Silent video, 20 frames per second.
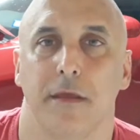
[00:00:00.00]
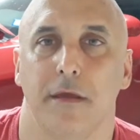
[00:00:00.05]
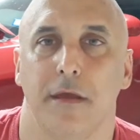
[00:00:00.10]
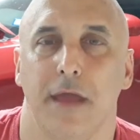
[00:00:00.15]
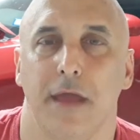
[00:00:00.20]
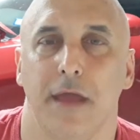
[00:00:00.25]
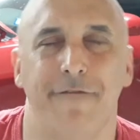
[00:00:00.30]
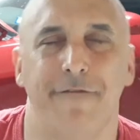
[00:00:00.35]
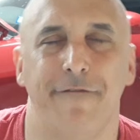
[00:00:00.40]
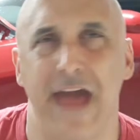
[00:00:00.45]

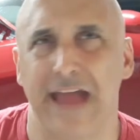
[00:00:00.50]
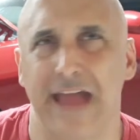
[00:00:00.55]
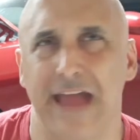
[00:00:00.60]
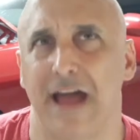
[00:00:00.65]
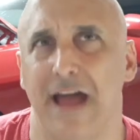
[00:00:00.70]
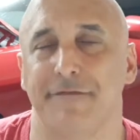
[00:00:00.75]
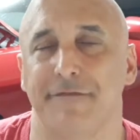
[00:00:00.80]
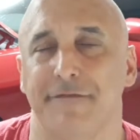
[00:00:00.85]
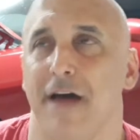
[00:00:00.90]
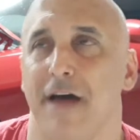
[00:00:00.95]
In fact,
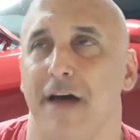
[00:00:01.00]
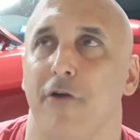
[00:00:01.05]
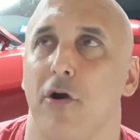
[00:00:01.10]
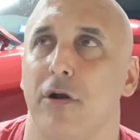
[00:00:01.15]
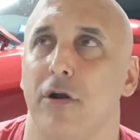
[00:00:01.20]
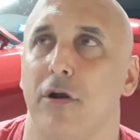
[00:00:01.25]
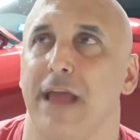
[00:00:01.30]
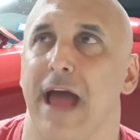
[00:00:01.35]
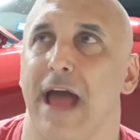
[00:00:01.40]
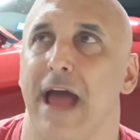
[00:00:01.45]
I've
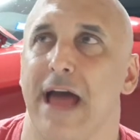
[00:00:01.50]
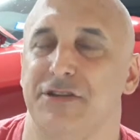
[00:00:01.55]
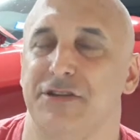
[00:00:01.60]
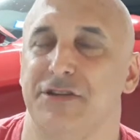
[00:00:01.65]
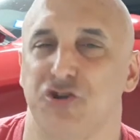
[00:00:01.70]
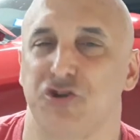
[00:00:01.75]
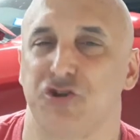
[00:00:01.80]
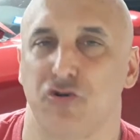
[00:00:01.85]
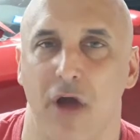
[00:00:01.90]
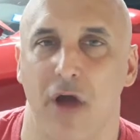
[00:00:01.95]
heard of guys
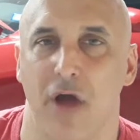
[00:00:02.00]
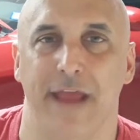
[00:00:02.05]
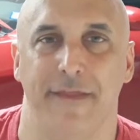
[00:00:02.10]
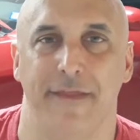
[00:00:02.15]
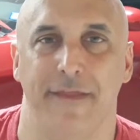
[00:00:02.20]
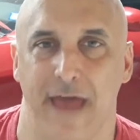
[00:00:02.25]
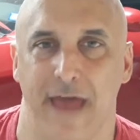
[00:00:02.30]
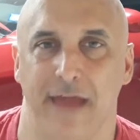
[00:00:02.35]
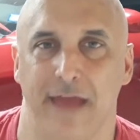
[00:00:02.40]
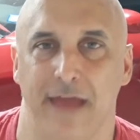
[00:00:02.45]
trying
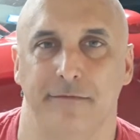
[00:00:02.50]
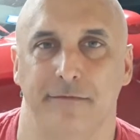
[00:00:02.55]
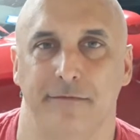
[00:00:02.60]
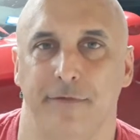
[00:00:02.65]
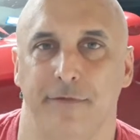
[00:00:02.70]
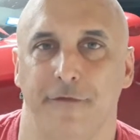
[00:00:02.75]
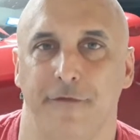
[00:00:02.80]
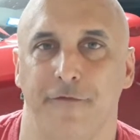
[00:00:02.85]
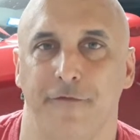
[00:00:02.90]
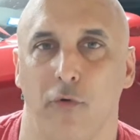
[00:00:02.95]
that
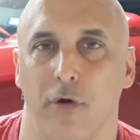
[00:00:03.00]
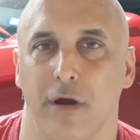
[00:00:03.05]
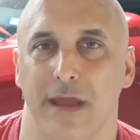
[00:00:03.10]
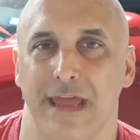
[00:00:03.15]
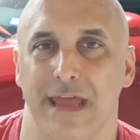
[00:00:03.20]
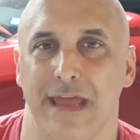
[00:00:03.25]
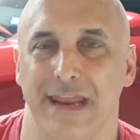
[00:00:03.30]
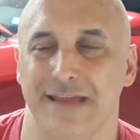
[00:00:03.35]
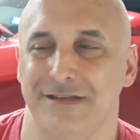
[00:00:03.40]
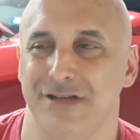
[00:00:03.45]
before,
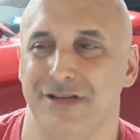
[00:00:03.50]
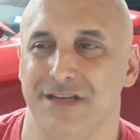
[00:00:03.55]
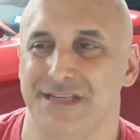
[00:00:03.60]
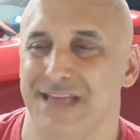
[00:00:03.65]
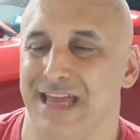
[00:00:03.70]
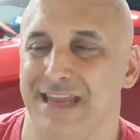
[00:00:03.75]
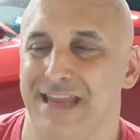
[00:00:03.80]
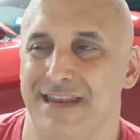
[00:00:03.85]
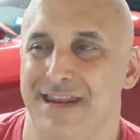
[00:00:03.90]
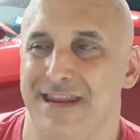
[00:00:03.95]
and
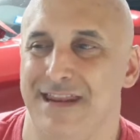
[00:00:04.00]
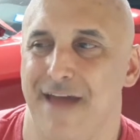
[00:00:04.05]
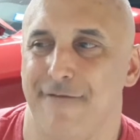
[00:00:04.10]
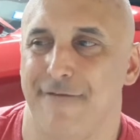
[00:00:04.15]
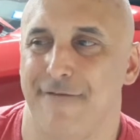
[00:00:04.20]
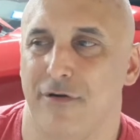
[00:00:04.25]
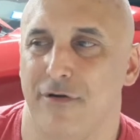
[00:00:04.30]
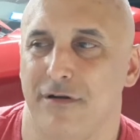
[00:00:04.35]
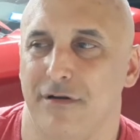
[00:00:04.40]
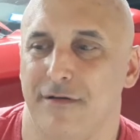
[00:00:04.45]
it
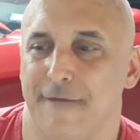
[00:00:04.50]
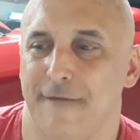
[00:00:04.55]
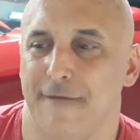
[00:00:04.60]
never